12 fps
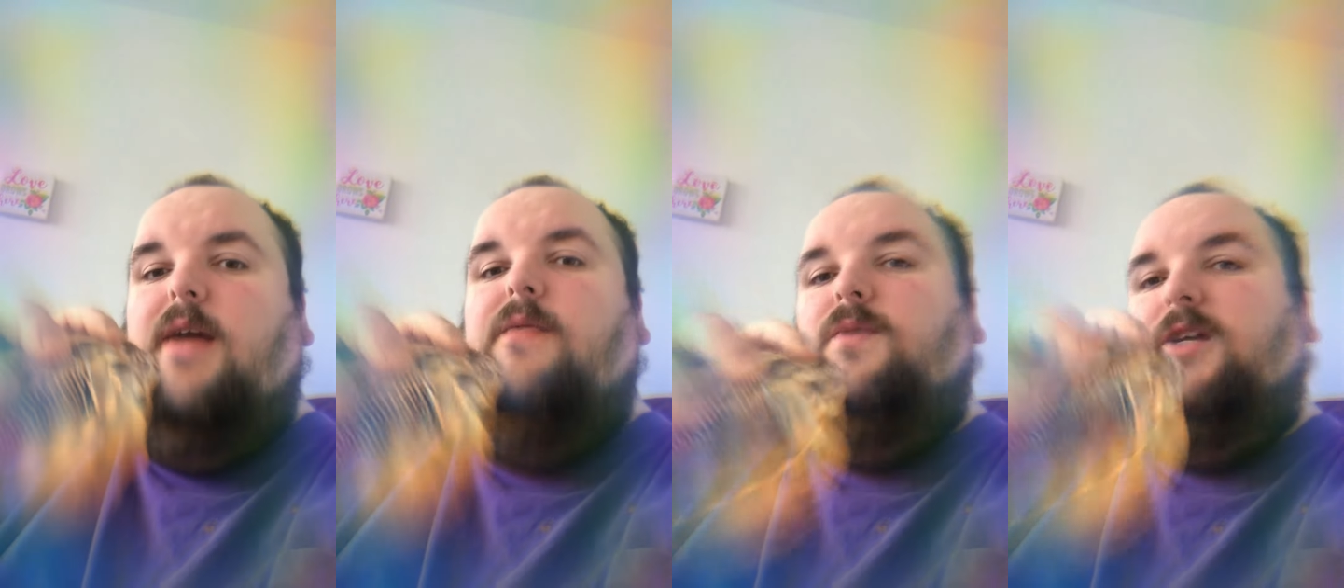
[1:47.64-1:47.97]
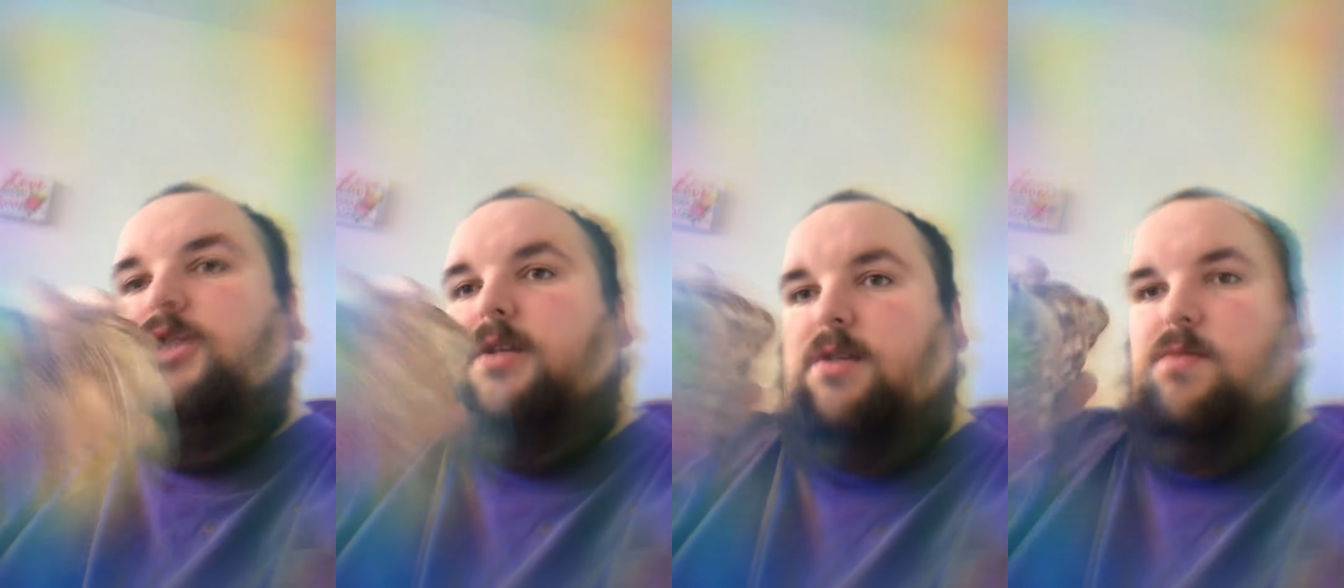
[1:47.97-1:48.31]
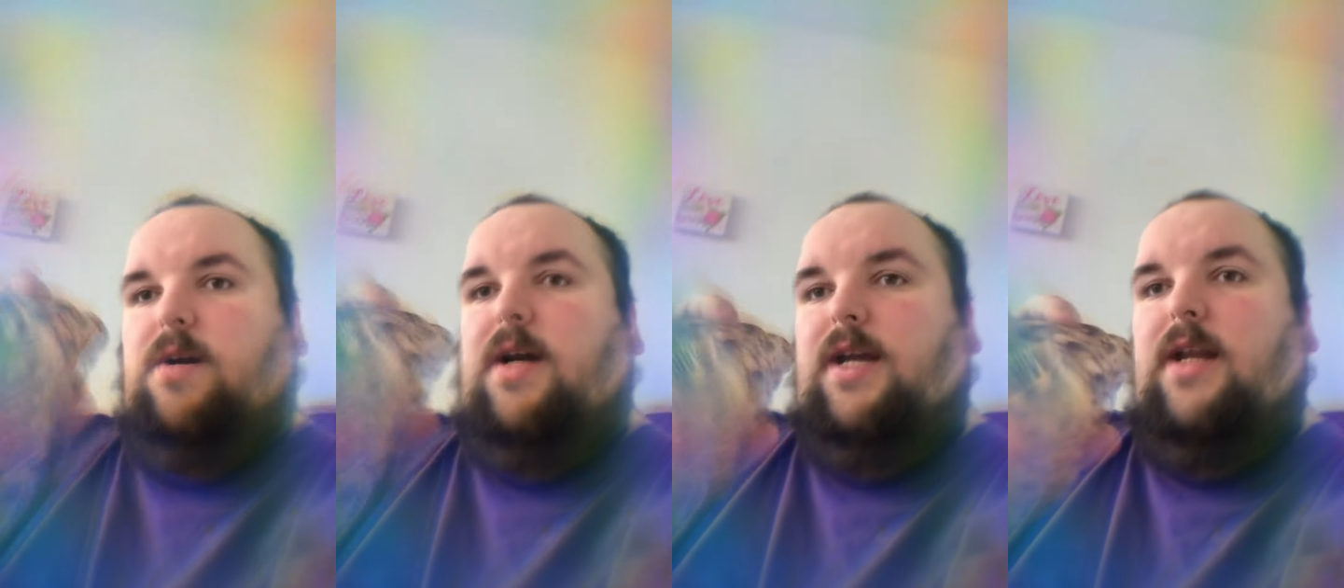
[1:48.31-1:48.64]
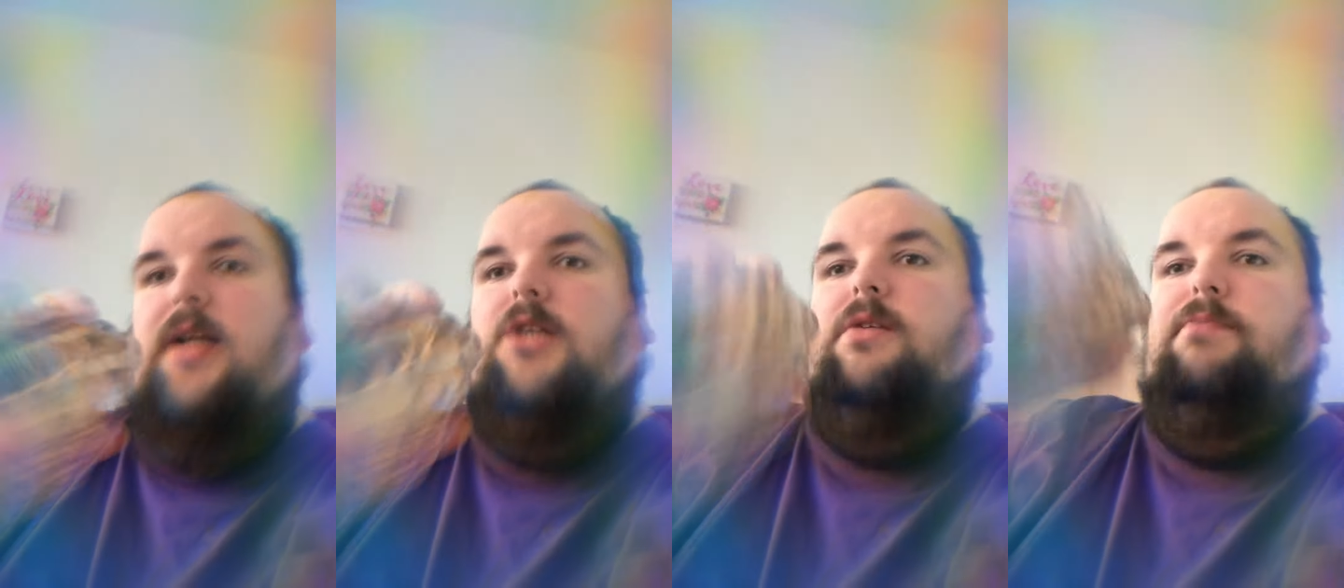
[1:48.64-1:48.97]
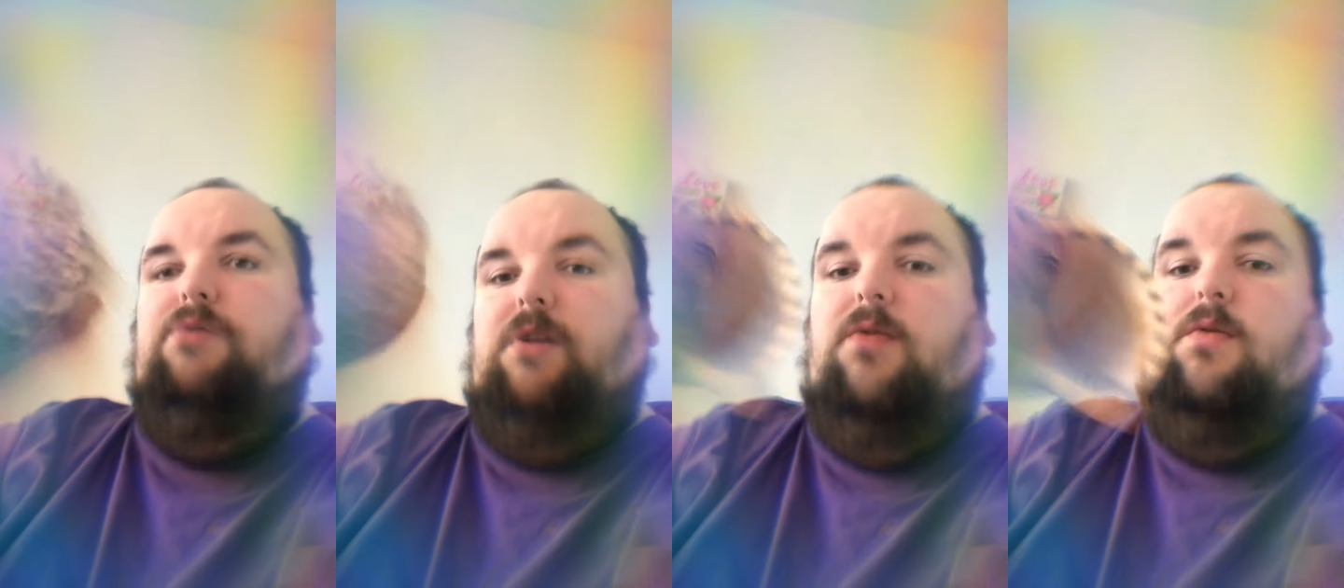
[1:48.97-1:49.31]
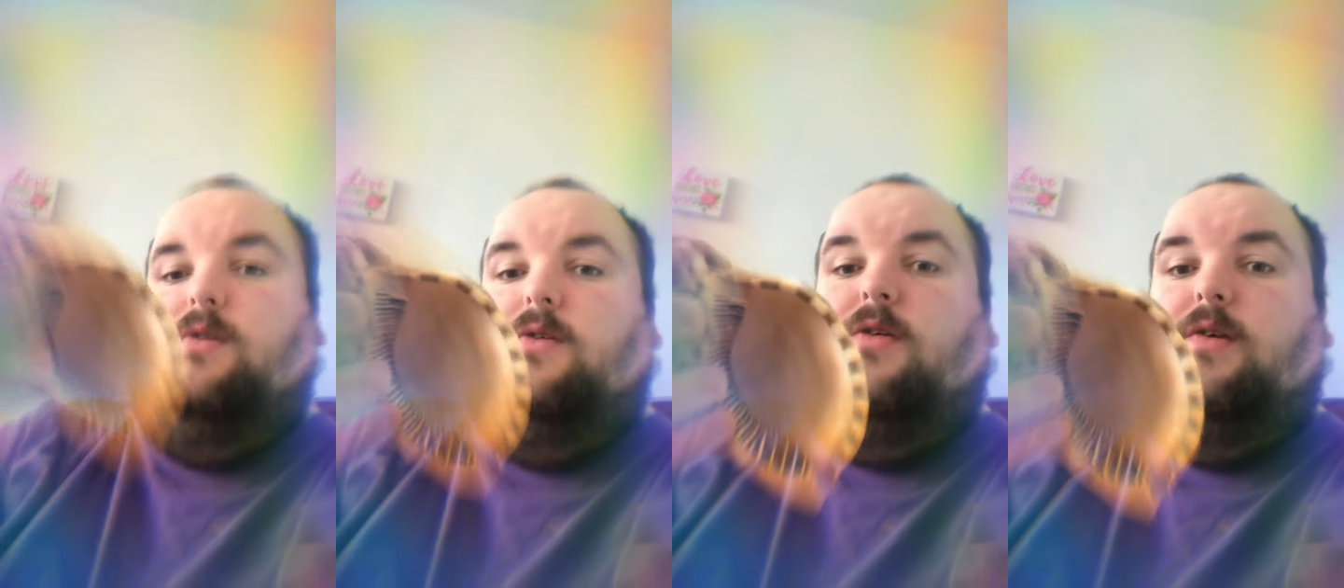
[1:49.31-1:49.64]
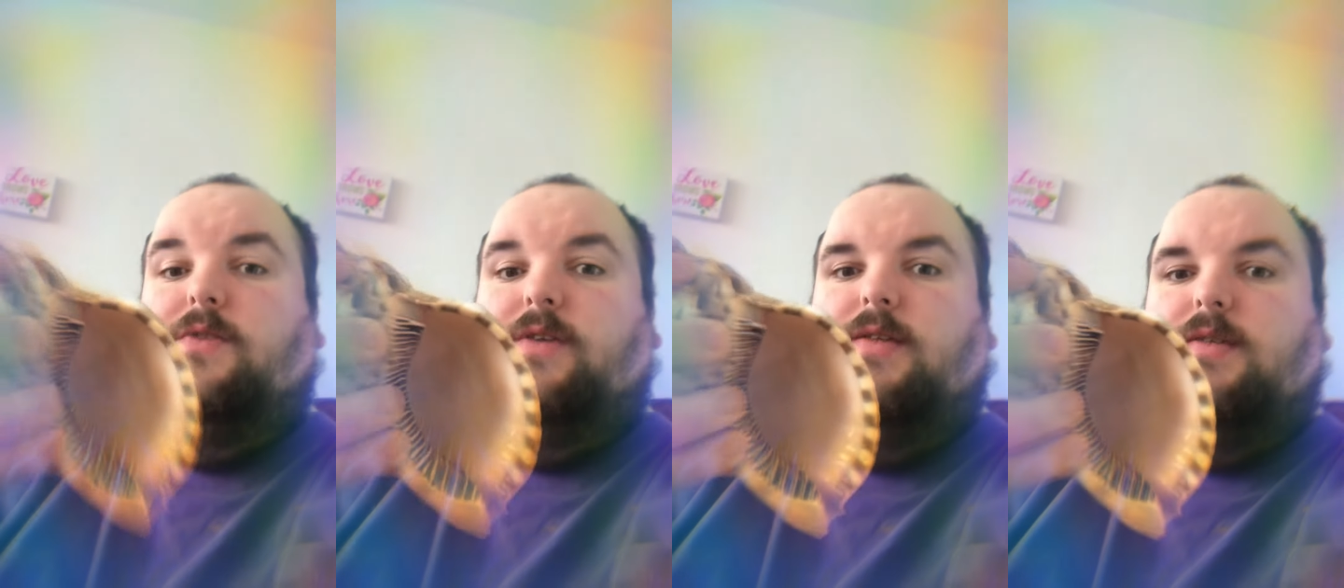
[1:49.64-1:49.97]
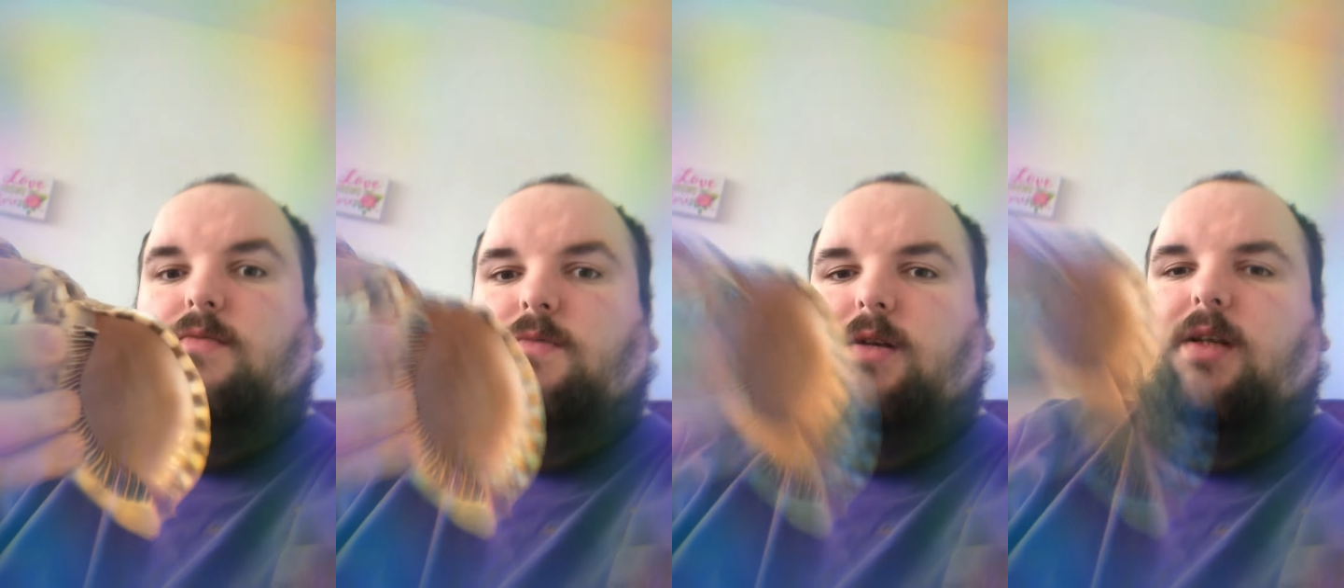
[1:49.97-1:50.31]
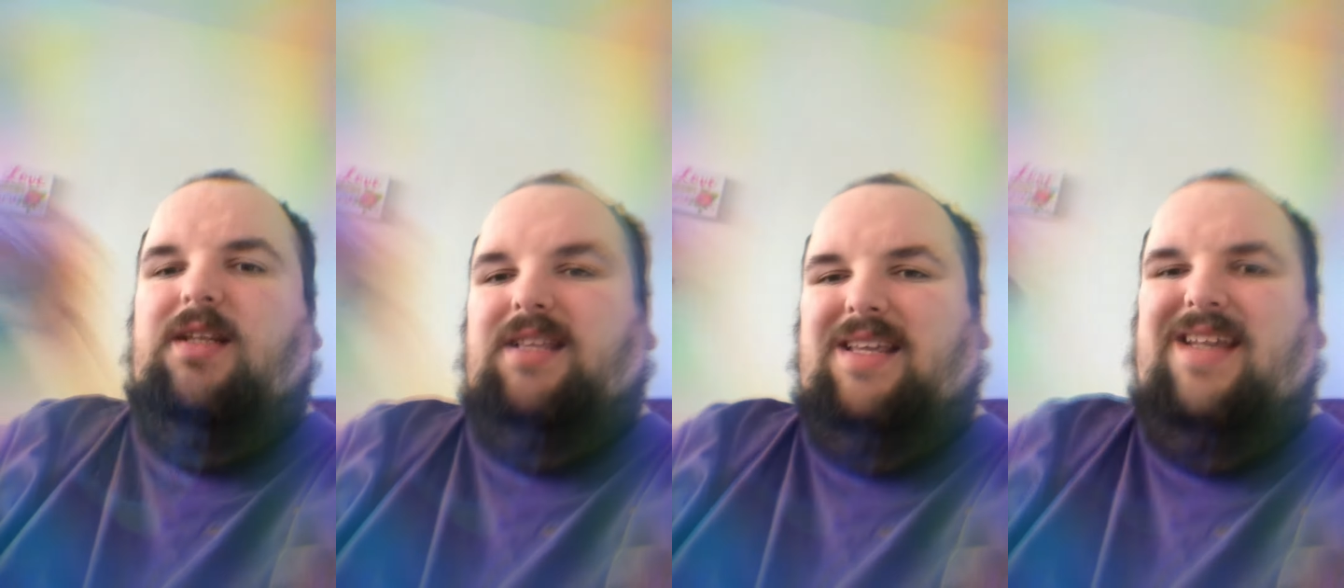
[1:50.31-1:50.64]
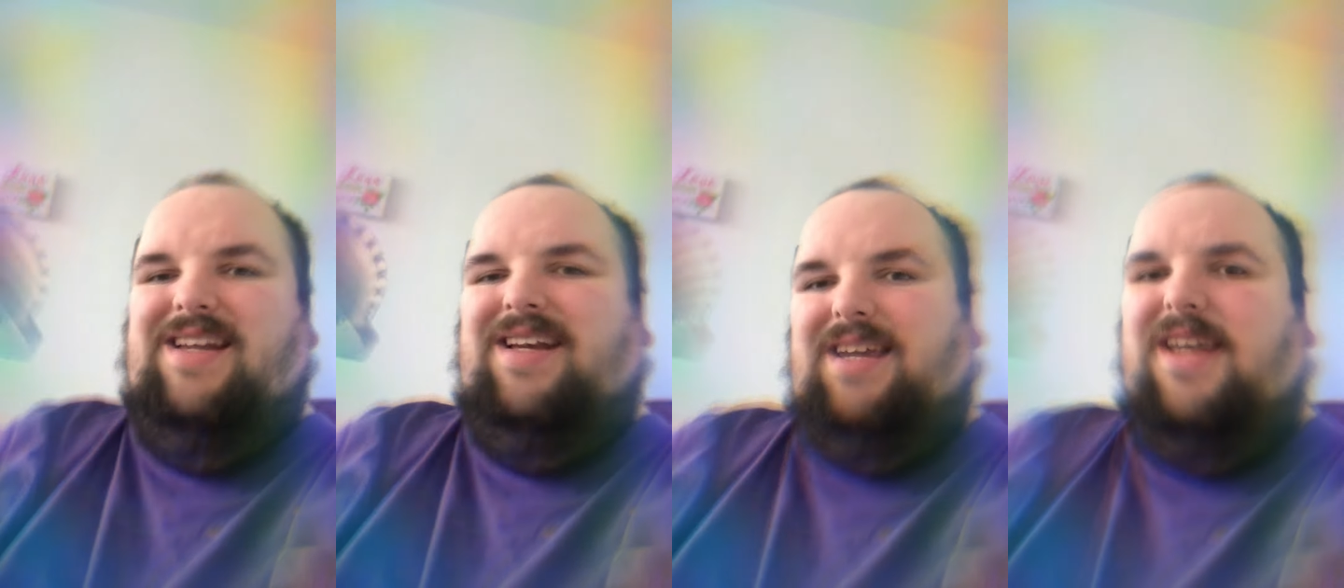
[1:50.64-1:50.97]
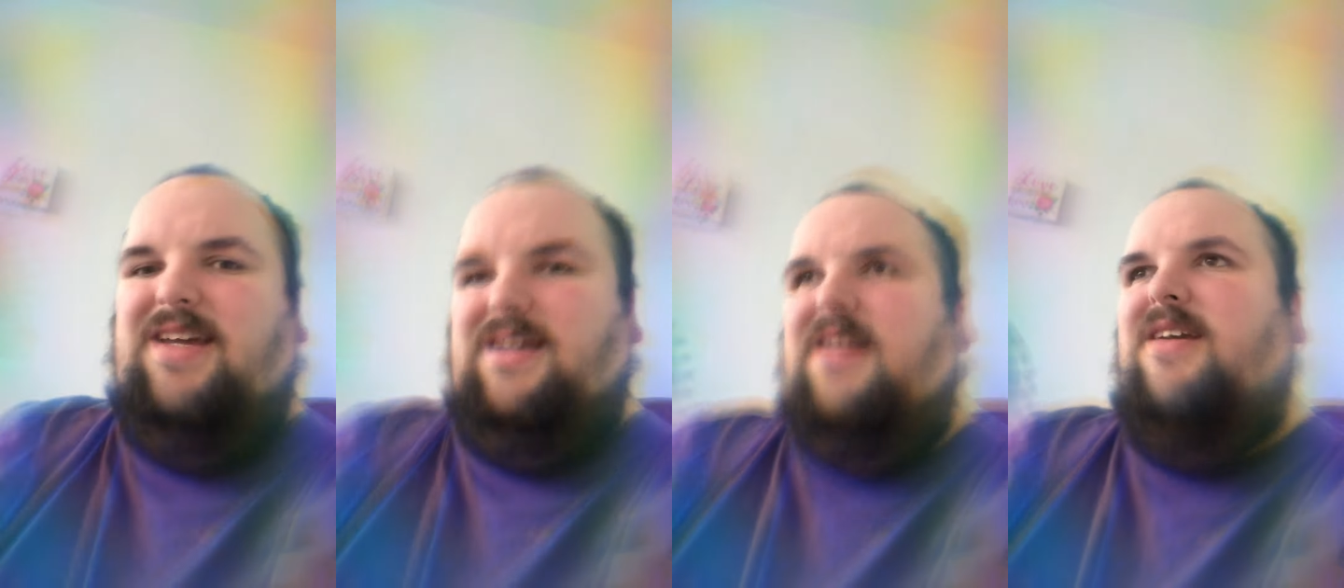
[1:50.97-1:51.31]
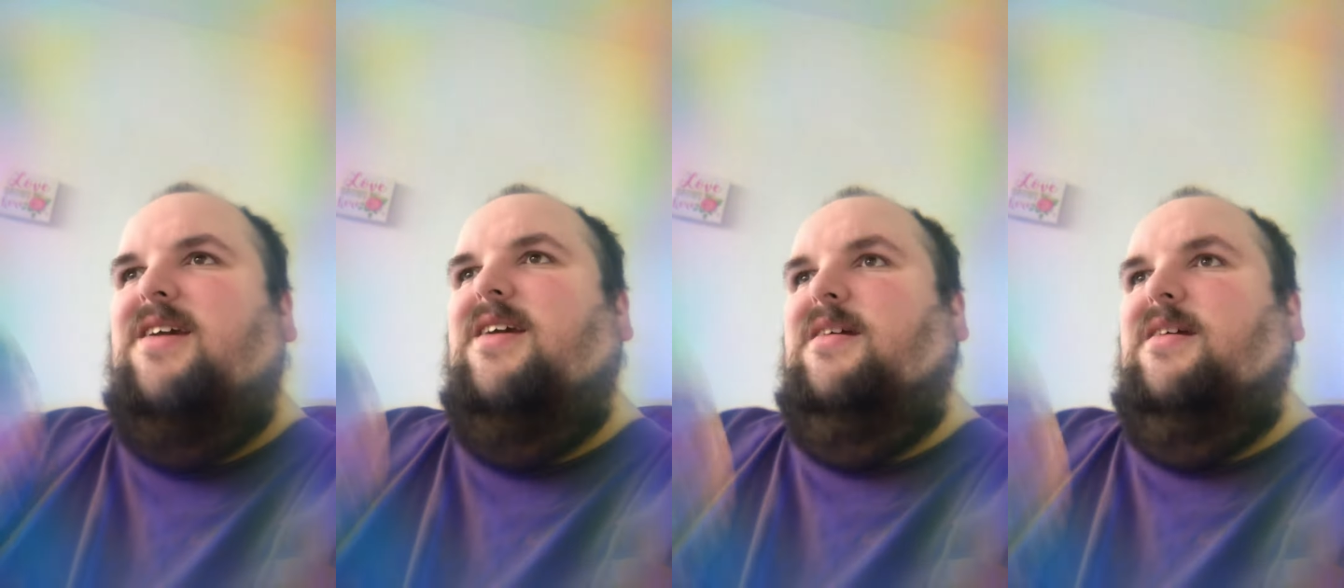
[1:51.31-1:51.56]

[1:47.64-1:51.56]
which is why I can actually blow longer on this one than I can